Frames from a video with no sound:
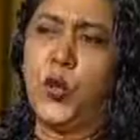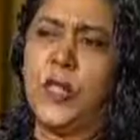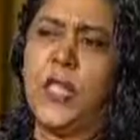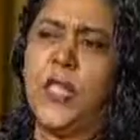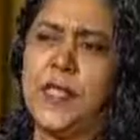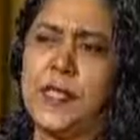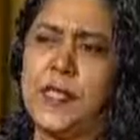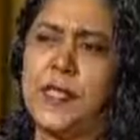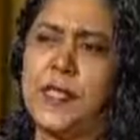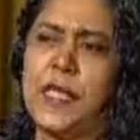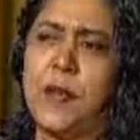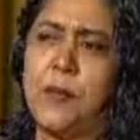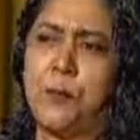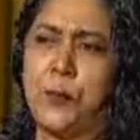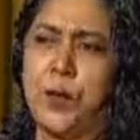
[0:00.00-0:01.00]
you think it's the
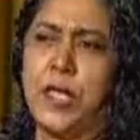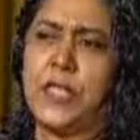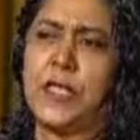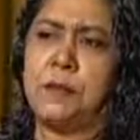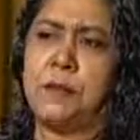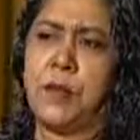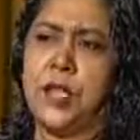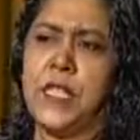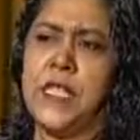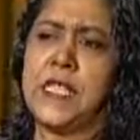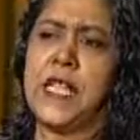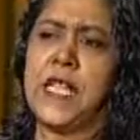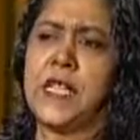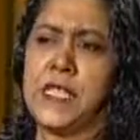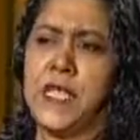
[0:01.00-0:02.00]
same
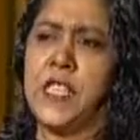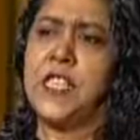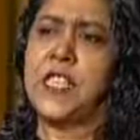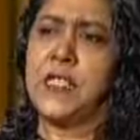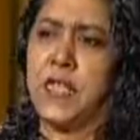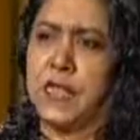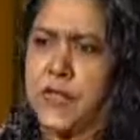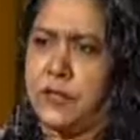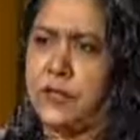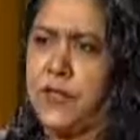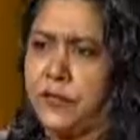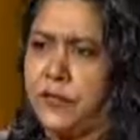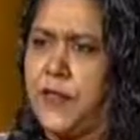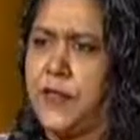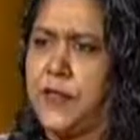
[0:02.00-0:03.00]
politicization that even
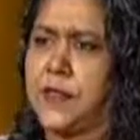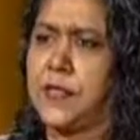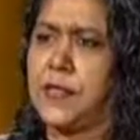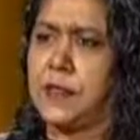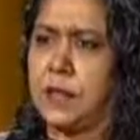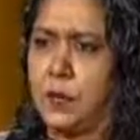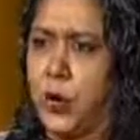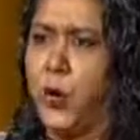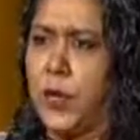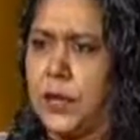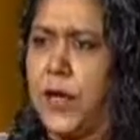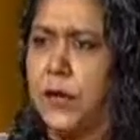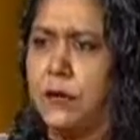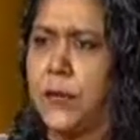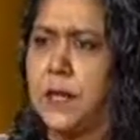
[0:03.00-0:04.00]
affects local
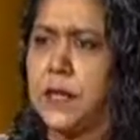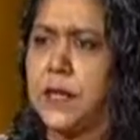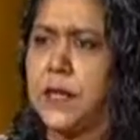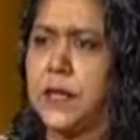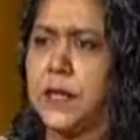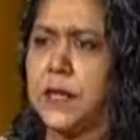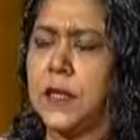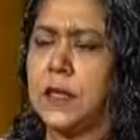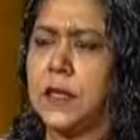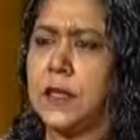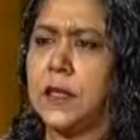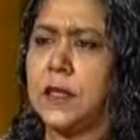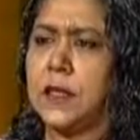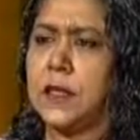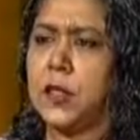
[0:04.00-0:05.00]
government
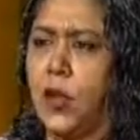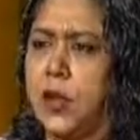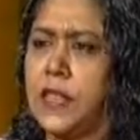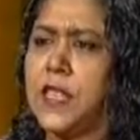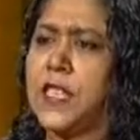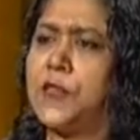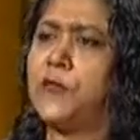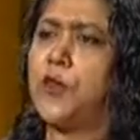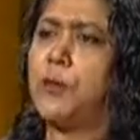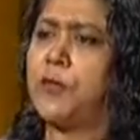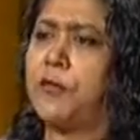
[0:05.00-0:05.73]
authorities from